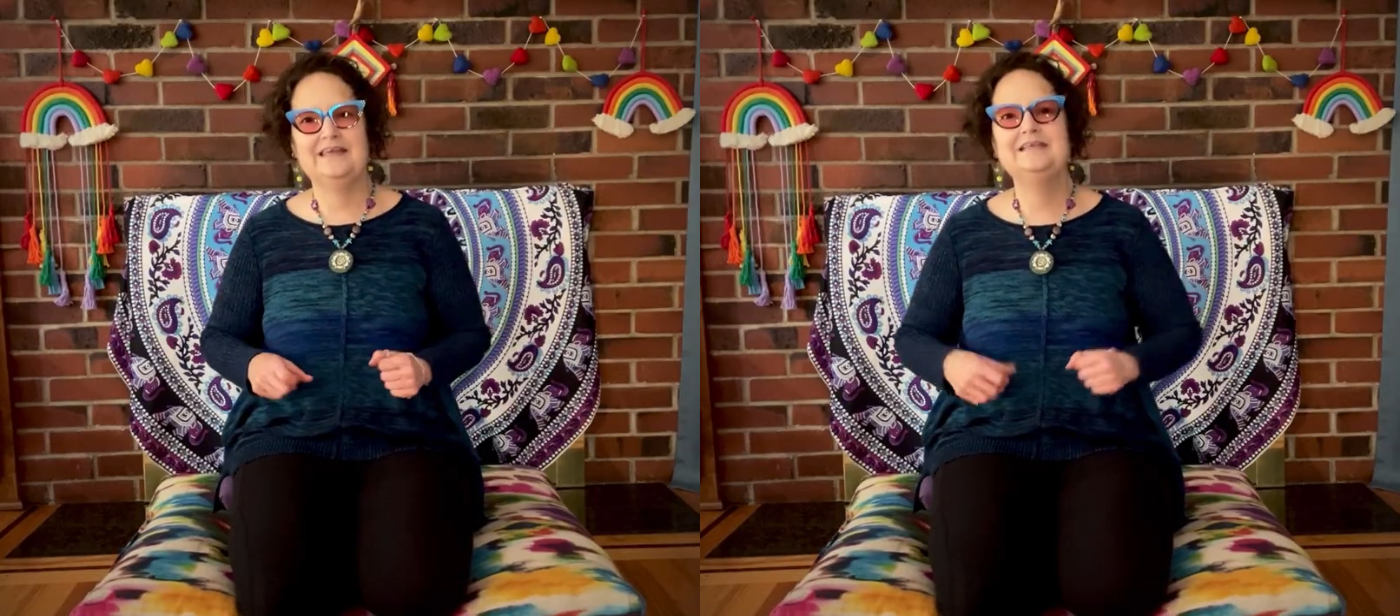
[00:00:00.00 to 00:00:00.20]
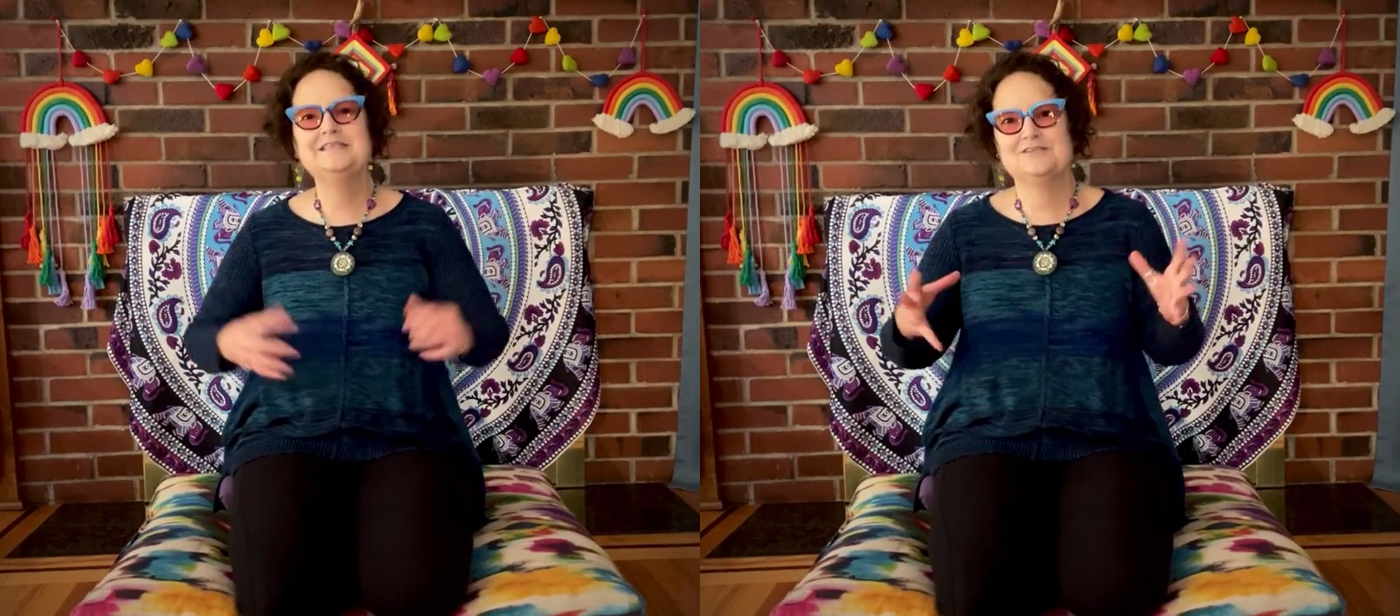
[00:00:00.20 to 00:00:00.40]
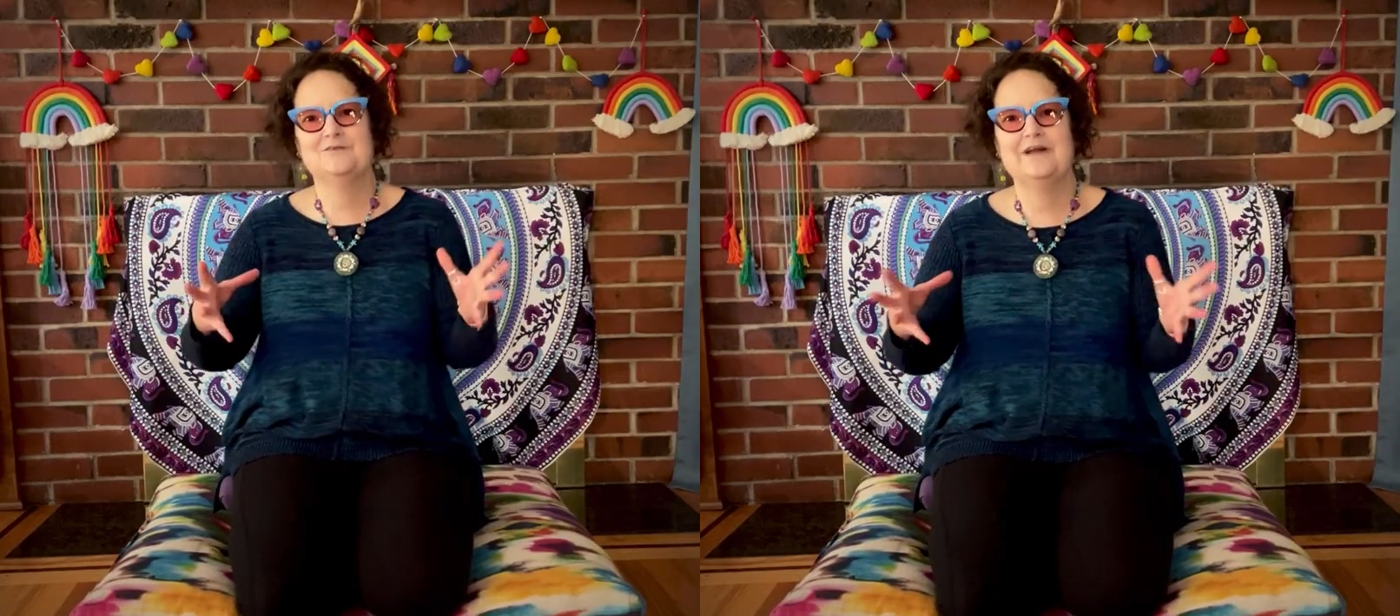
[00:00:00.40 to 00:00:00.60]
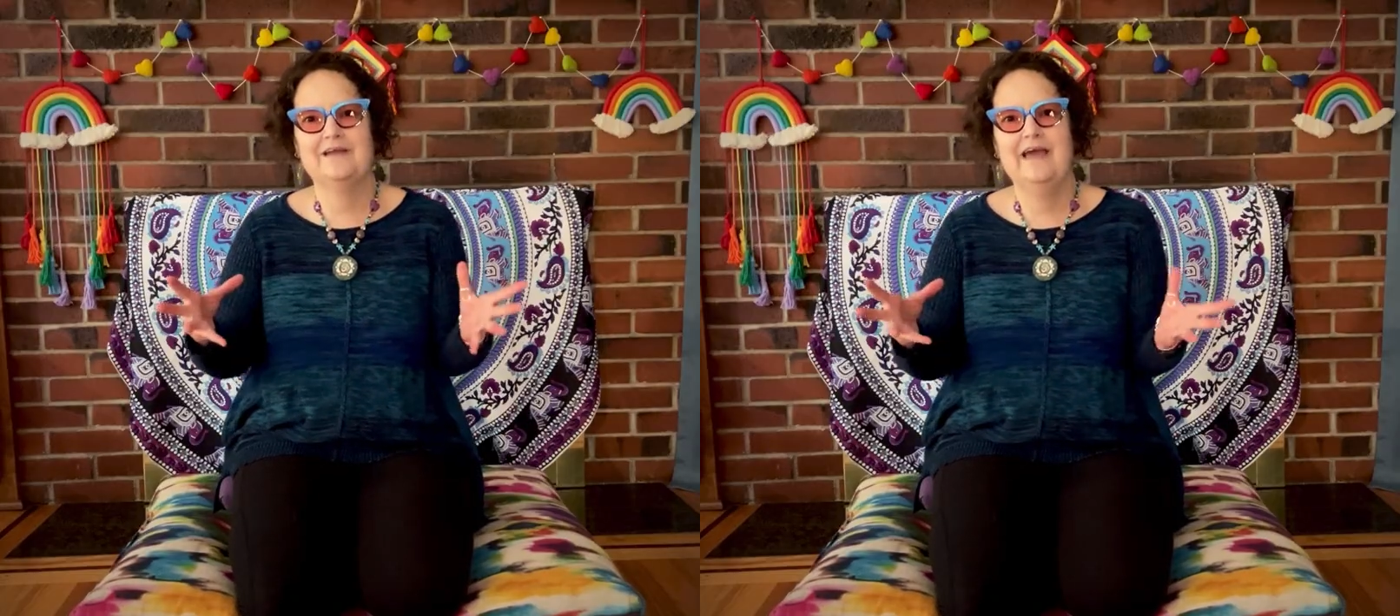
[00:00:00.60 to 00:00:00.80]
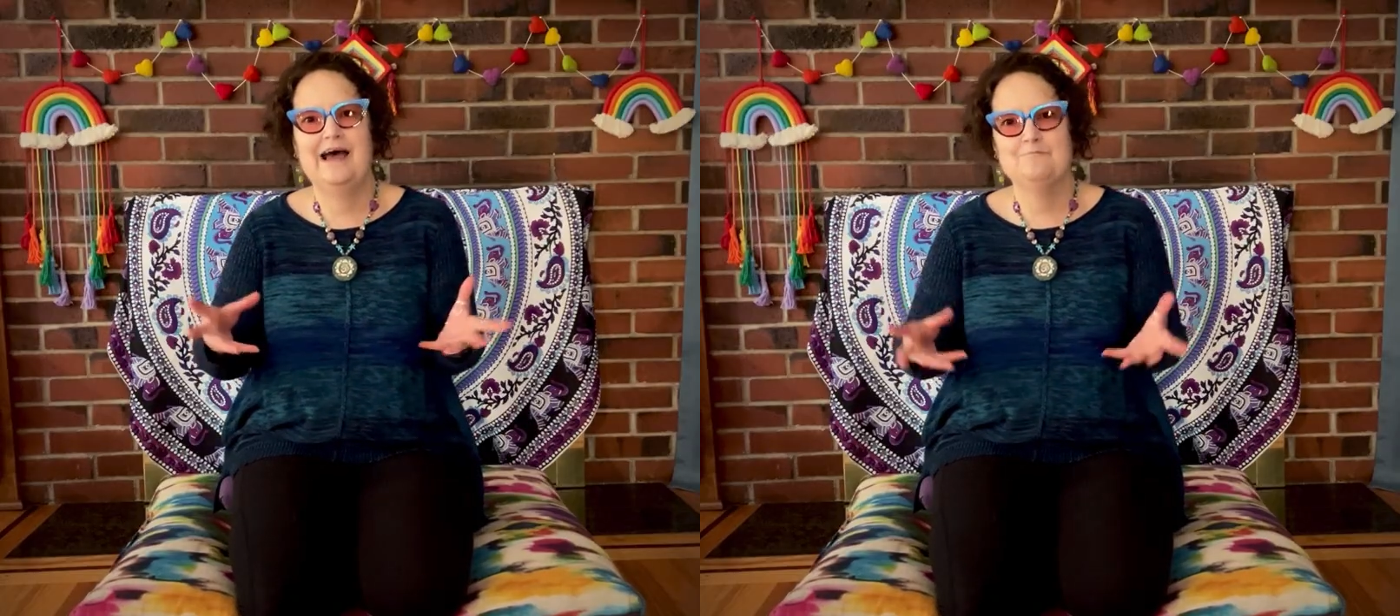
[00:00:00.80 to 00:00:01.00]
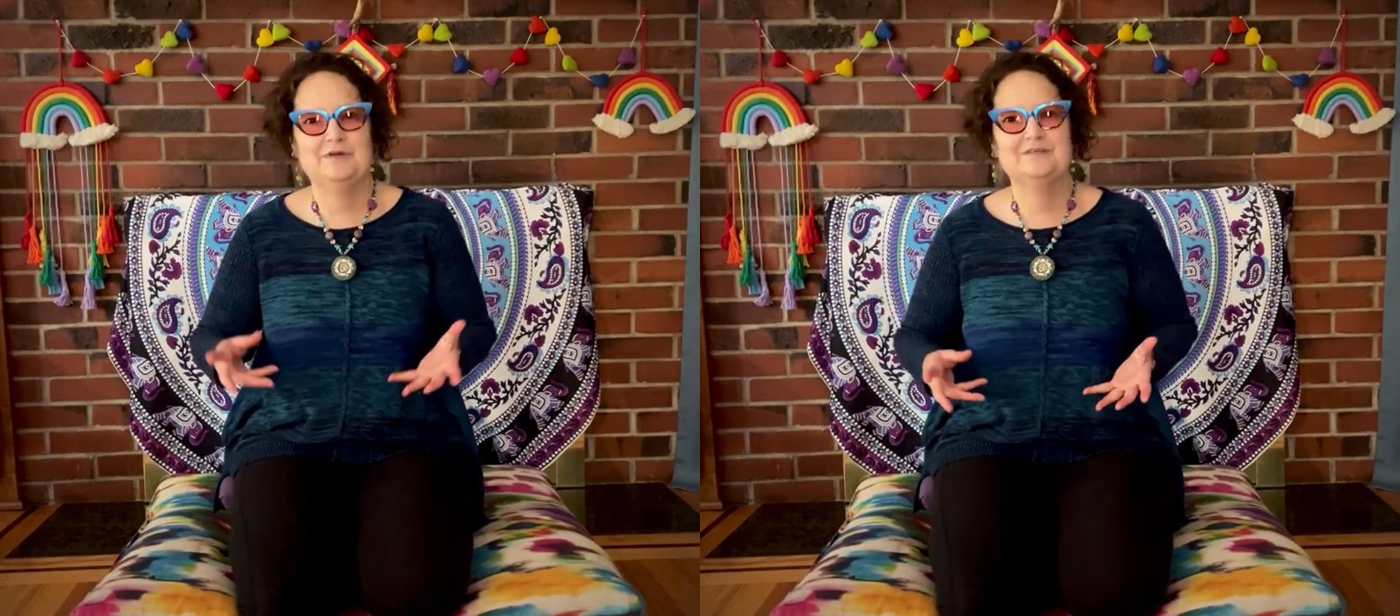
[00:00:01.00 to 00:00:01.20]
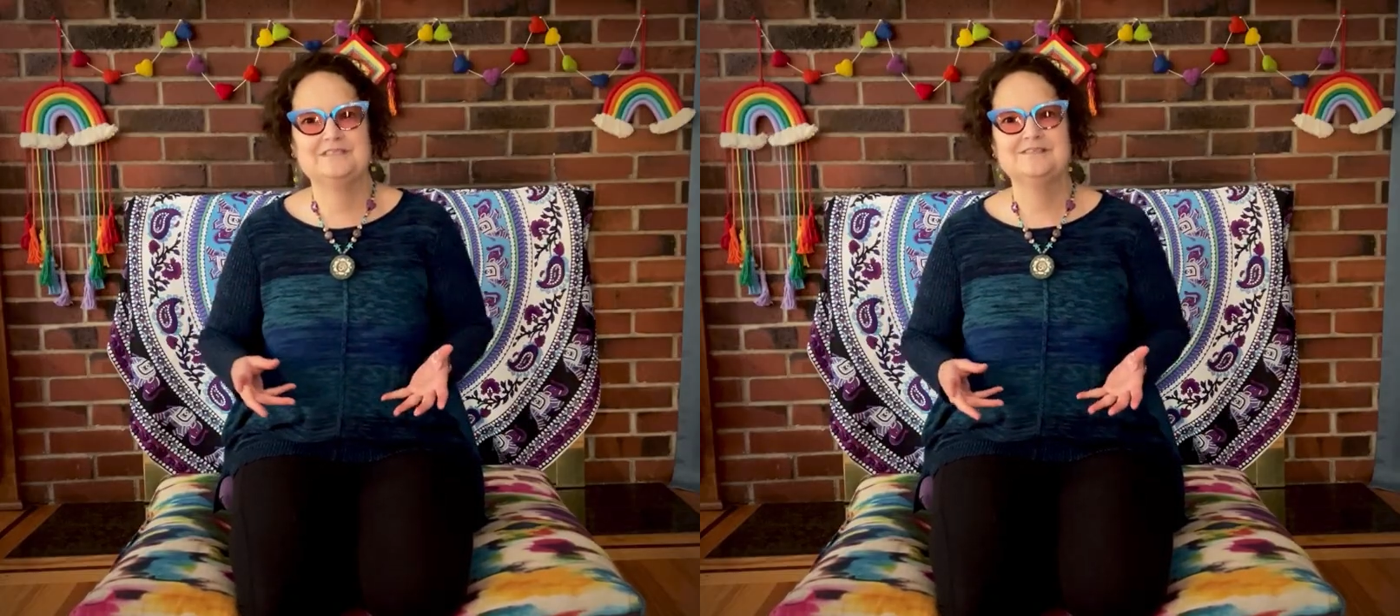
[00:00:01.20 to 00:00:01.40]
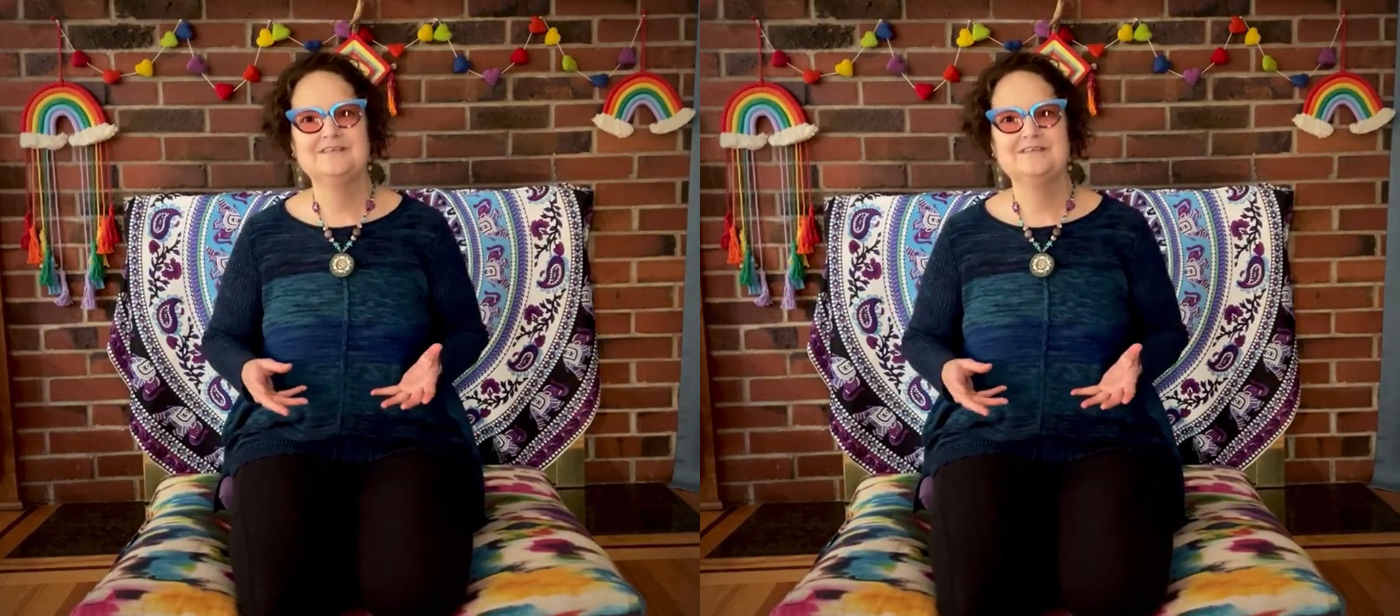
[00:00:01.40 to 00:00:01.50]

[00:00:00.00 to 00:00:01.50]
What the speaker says: Easter egg happened,